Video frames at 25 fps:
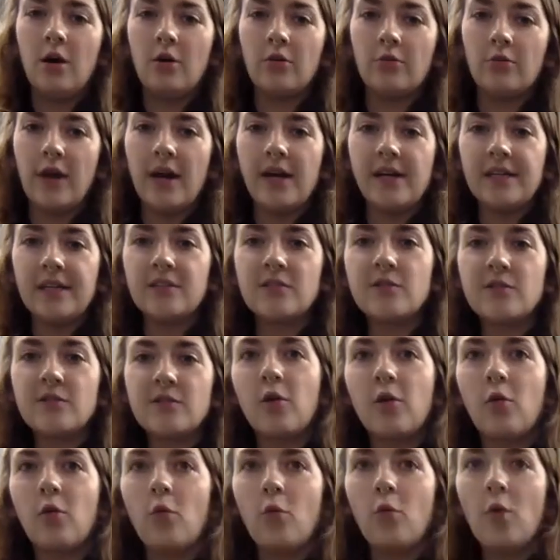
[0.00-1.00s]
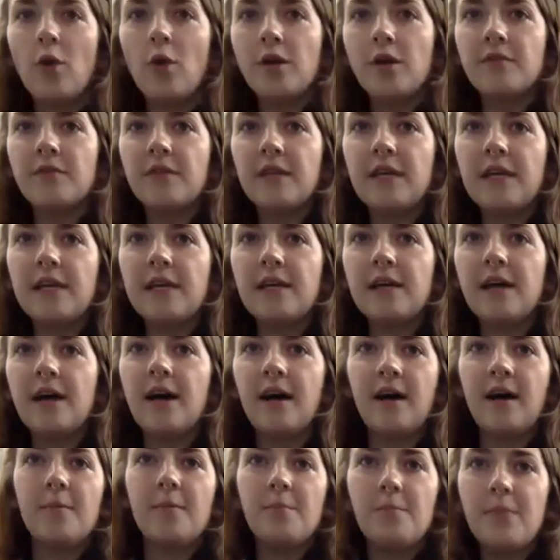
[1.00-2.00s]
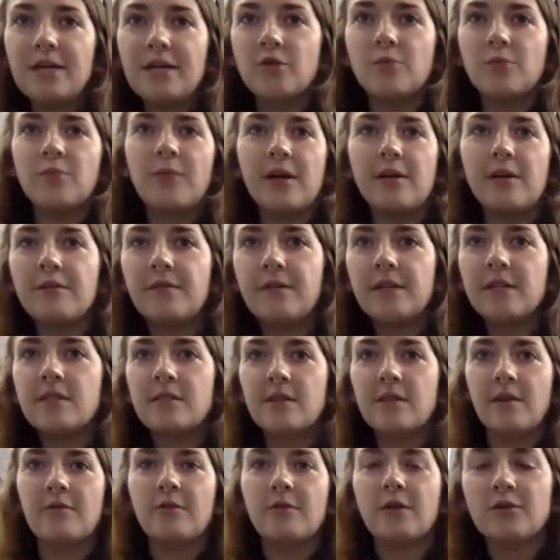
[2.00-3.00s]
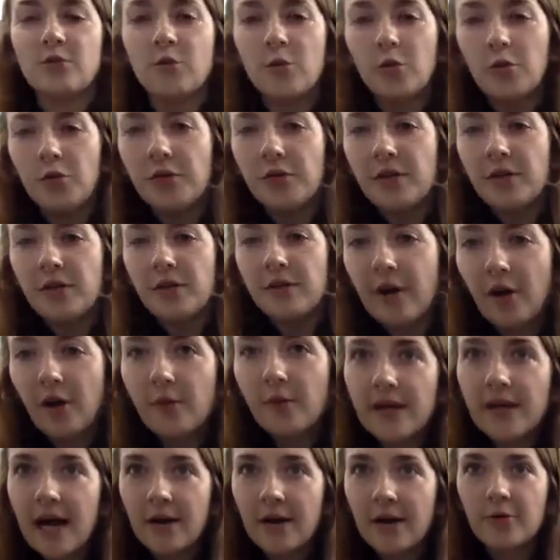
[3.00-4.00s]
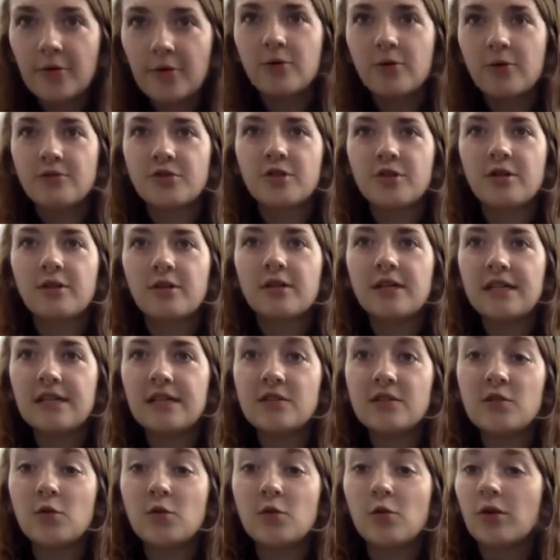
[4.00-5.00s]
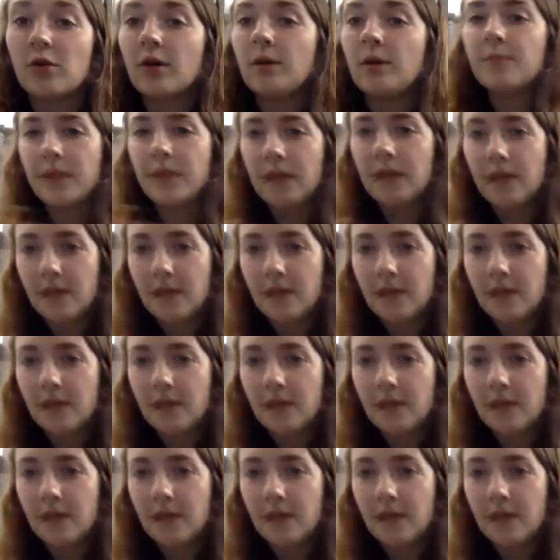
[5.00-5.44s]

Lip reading: Alrighty, so one of the major benefits of controlled environment agriculture is your